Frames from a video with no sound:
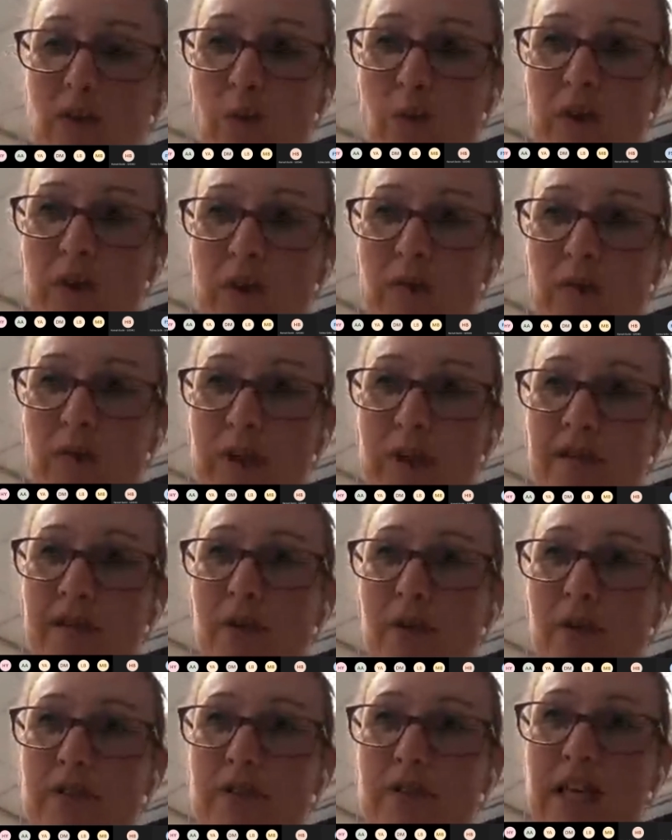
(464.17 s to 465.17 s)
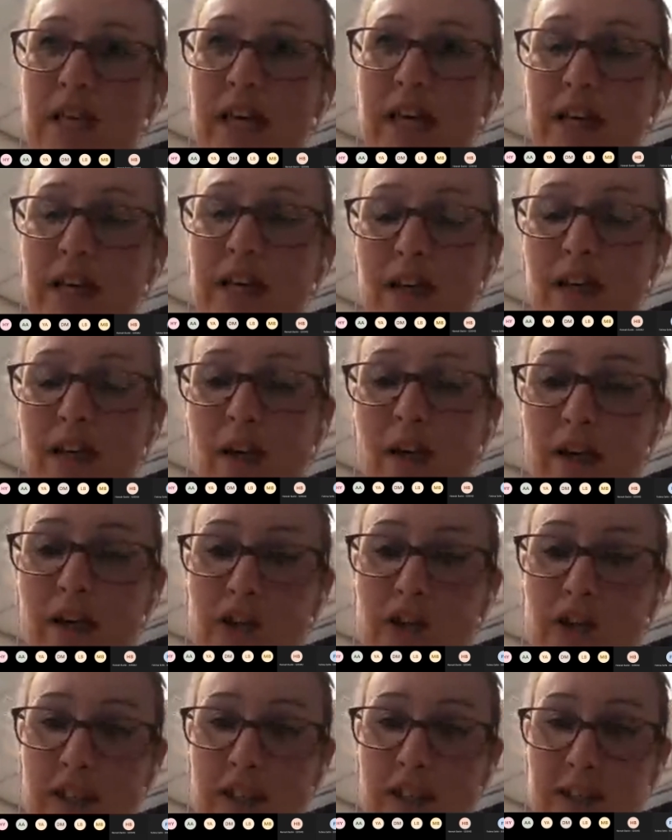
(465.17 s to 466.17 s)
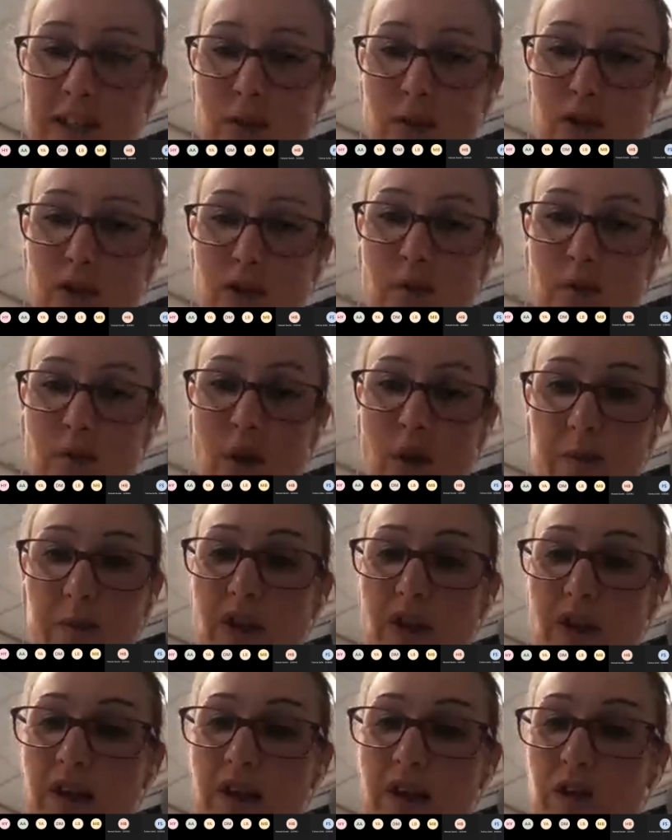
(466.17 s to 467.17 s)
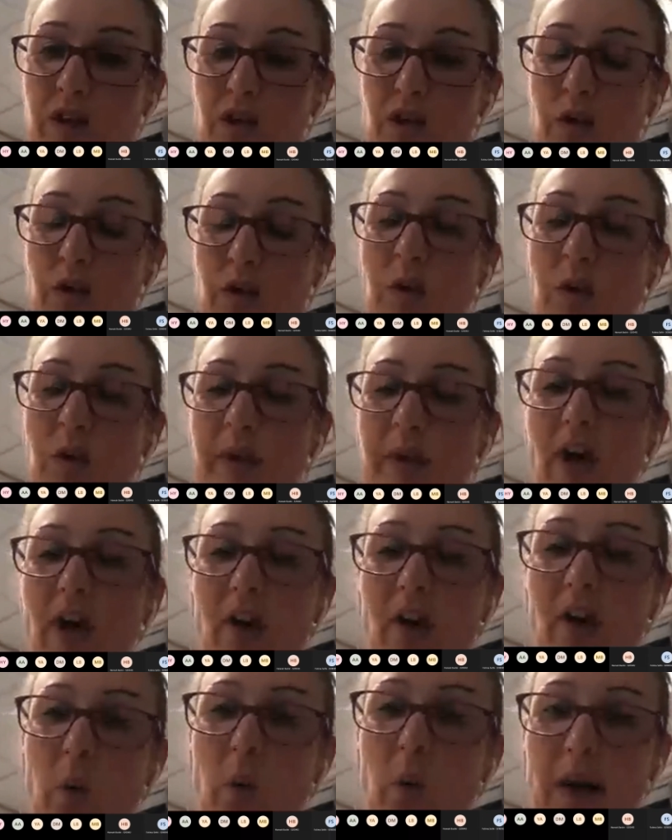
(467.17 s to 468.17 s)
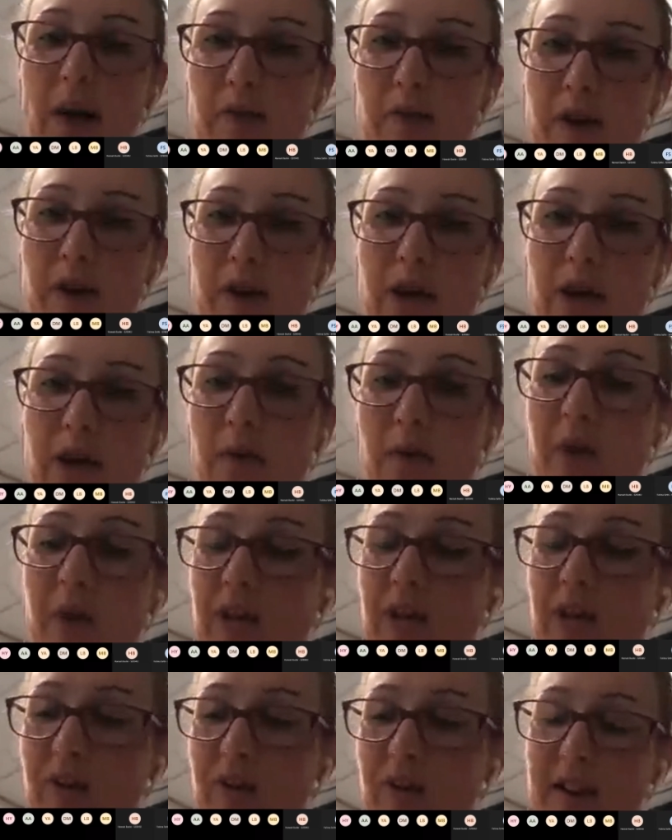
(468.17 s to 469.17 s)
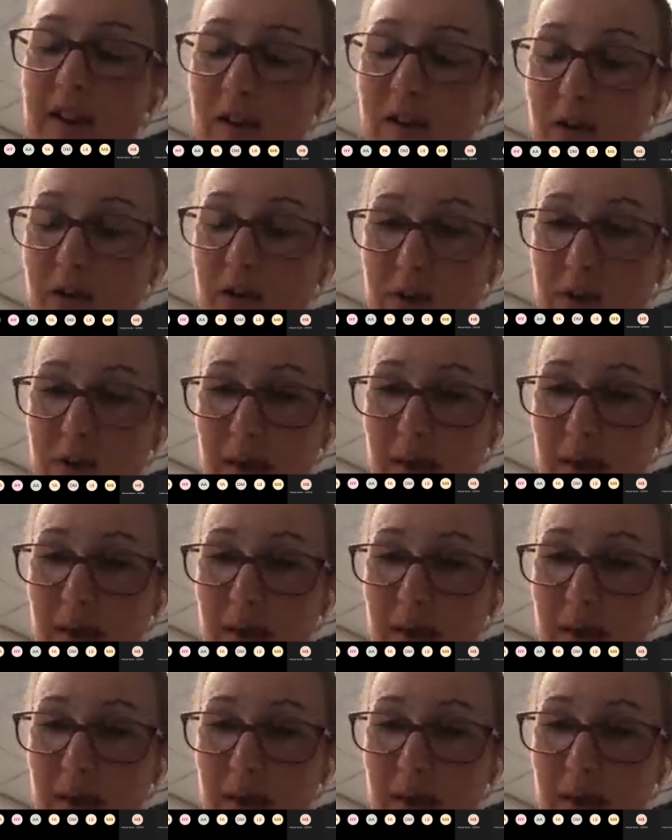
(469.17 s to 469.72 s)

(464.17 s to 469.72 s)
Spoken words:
we will take genital swabs, do what we call a wet film, and we can look at that under the